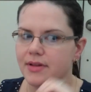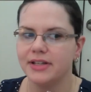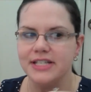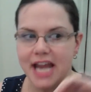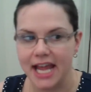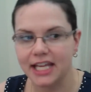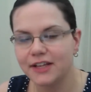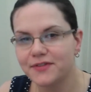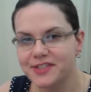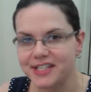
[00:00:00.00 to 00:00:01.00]

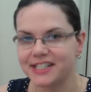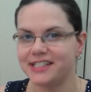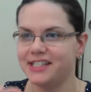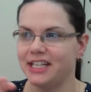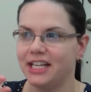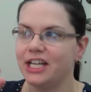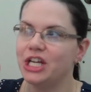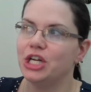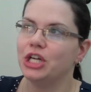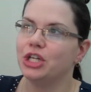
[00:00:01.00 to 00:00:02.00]
negative 60
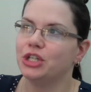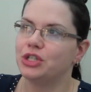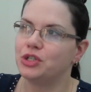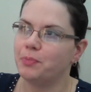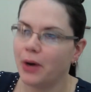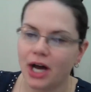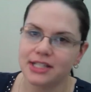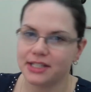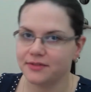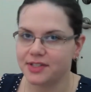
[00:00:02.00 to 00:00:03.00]
to
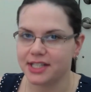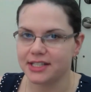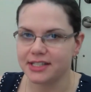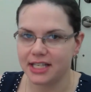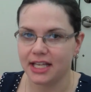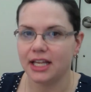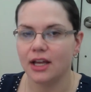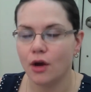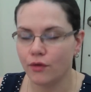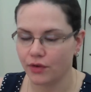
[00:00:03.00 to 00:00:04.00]
positive 60
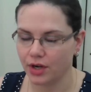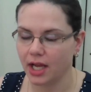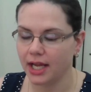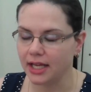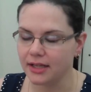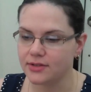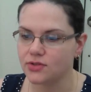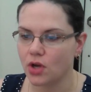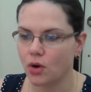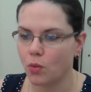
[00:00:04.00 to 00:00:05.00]
overnight.
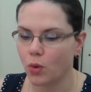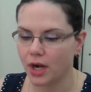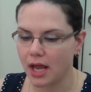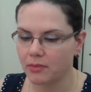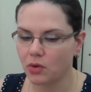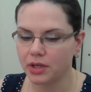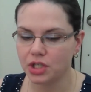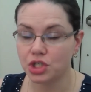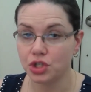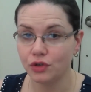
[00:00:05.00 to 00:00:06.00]
So what I'm going to
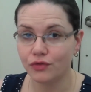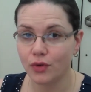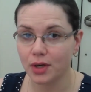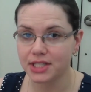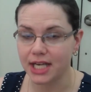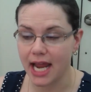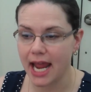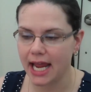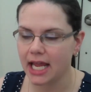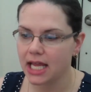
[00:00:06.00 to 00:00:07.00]
shoot for
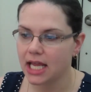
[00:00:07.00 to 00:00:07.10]
today